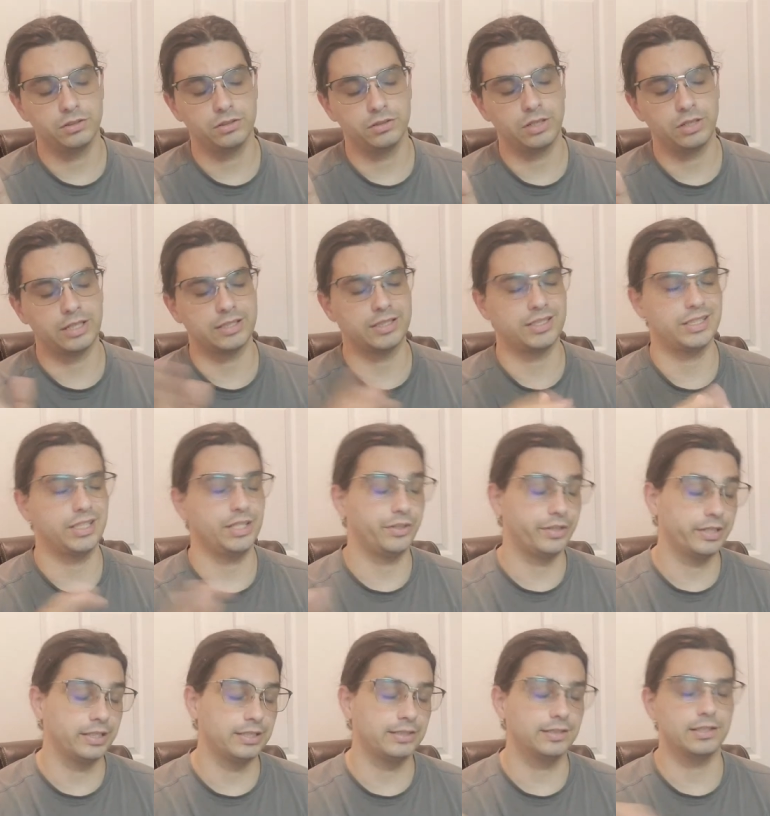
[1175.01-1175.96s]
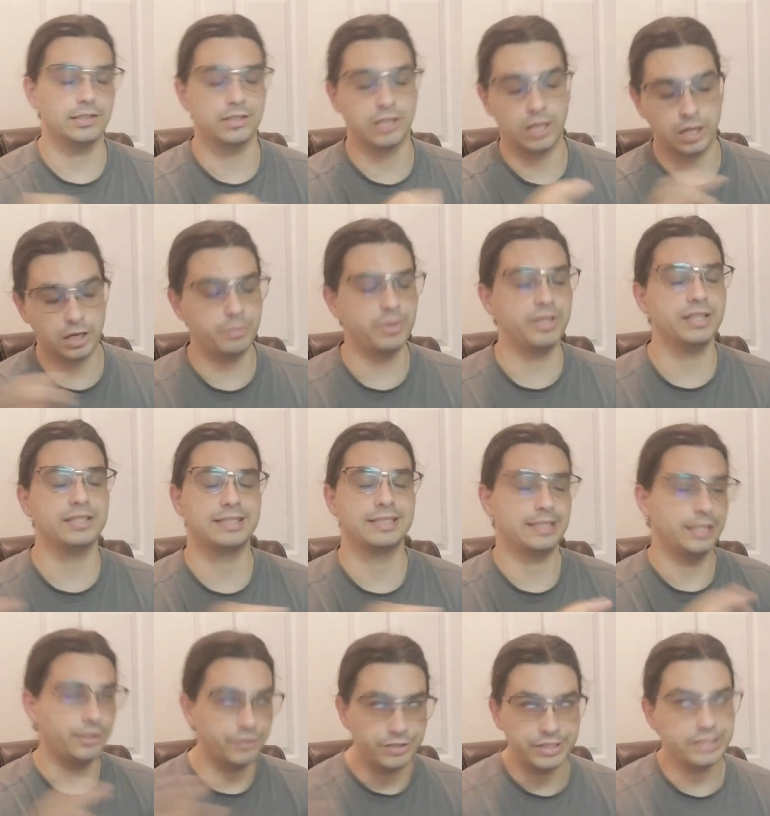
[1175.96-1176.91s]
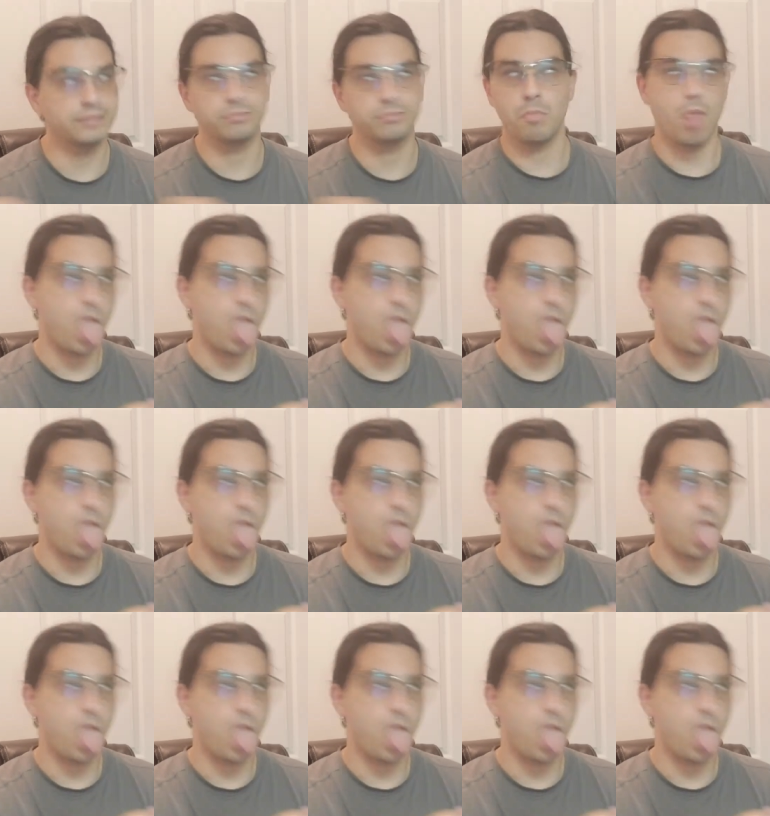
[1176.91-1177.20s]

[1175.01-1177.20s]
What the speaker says: not series, it's not going to be a series,